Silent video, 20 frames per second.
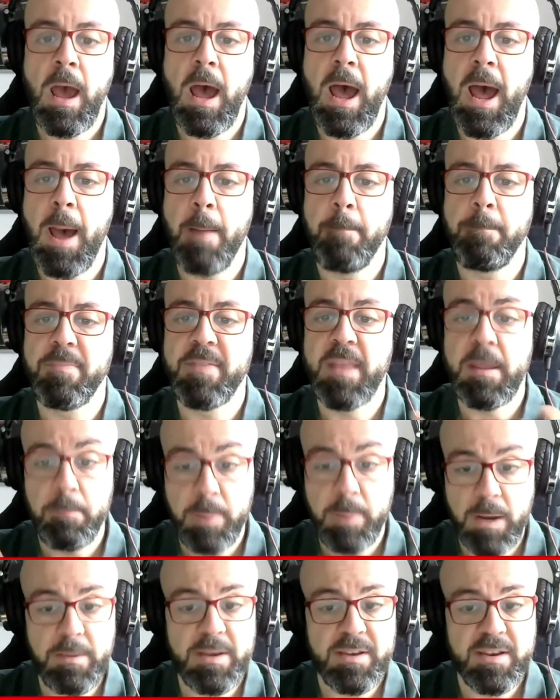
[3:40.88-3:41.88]
The
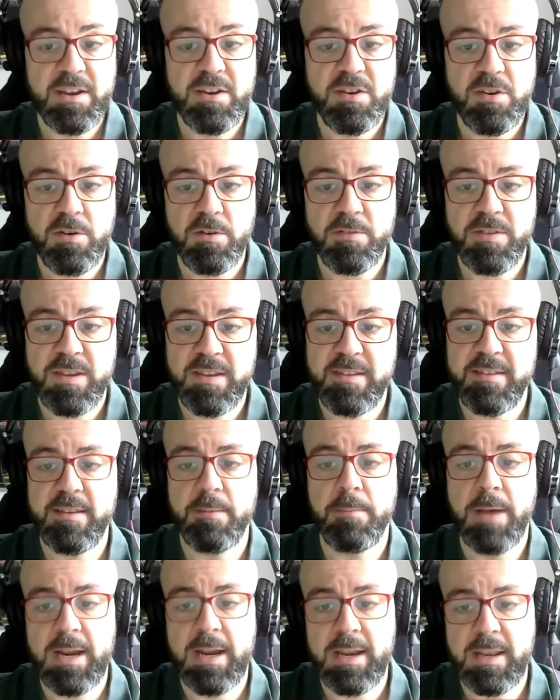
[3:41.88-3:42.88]
implementation of
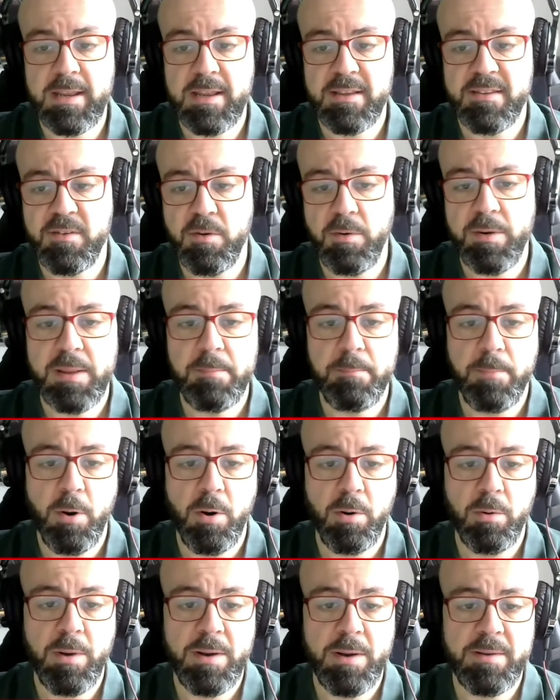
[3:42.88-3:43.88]
systematic screening
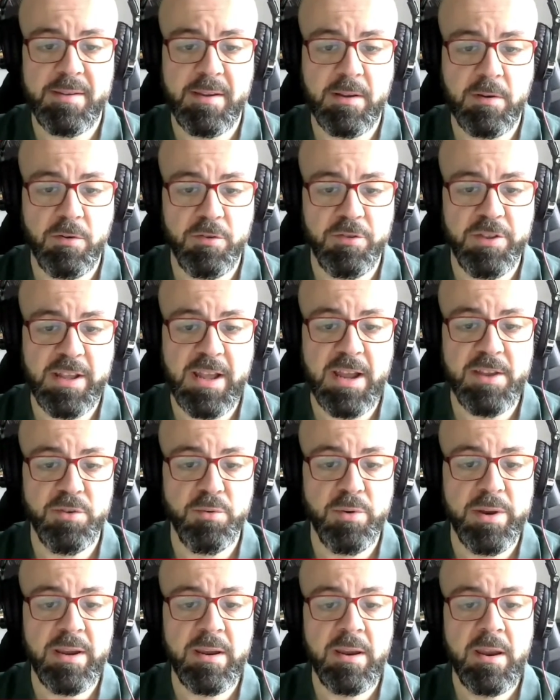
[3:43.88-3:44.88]
programs across the
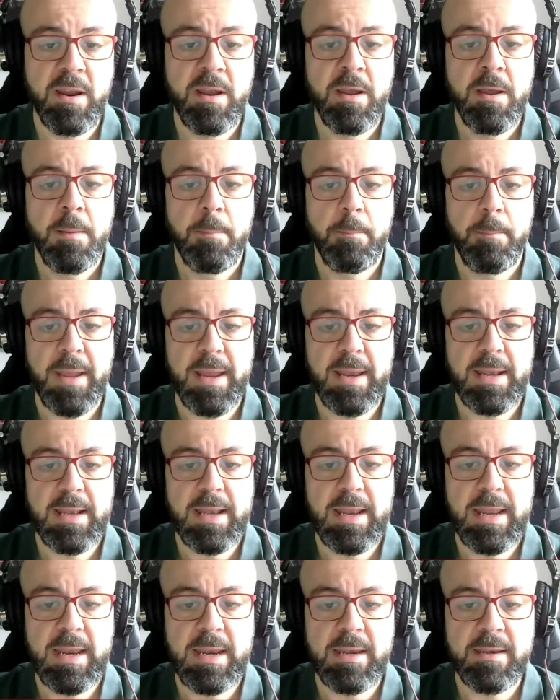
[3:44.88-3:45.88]
country may
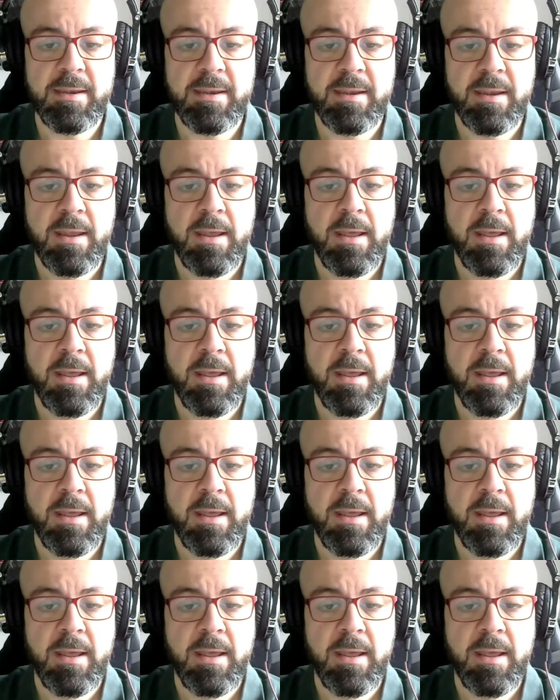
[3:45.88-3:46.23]
lead,